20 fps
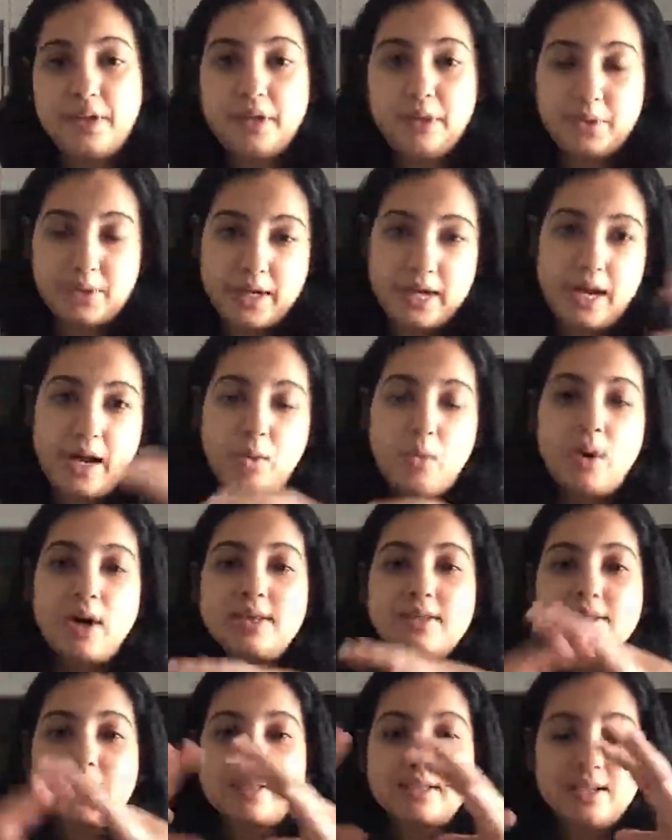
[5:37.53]
Okay,
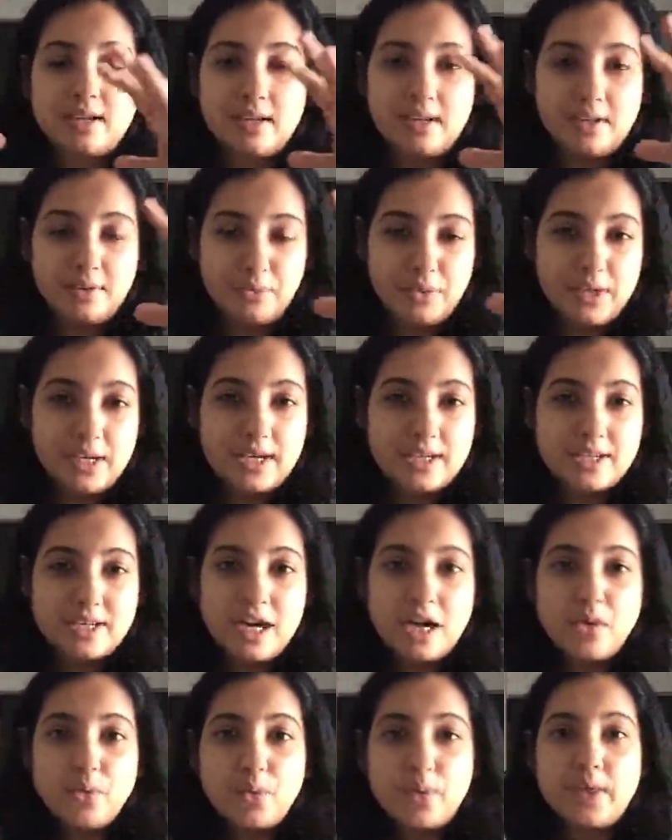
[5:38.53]
once we are
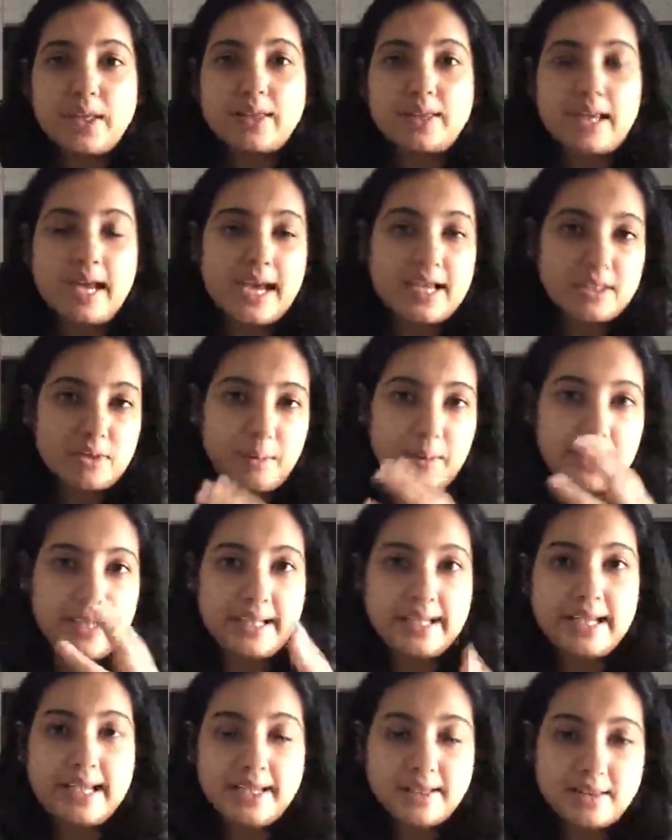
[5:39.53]
done with
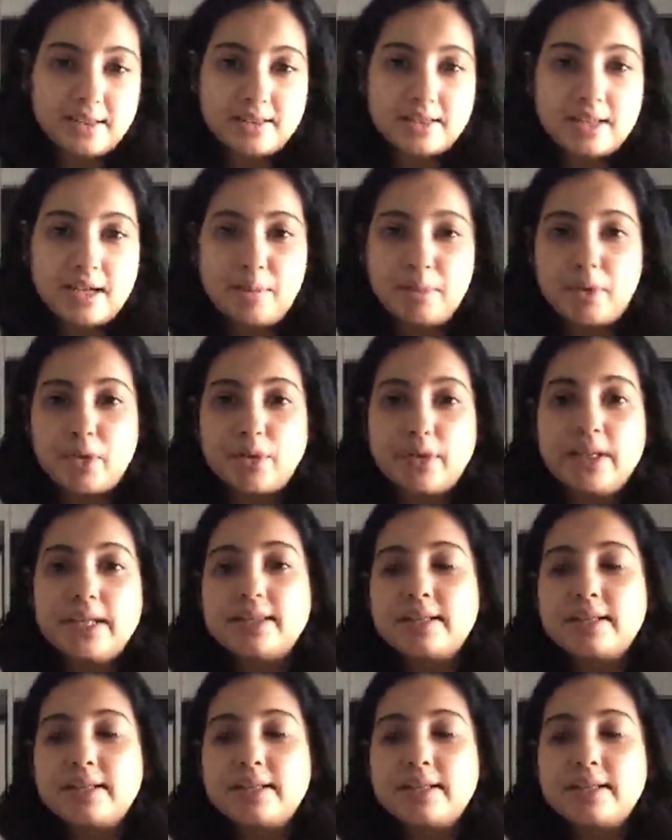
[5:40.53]
explaining the summary,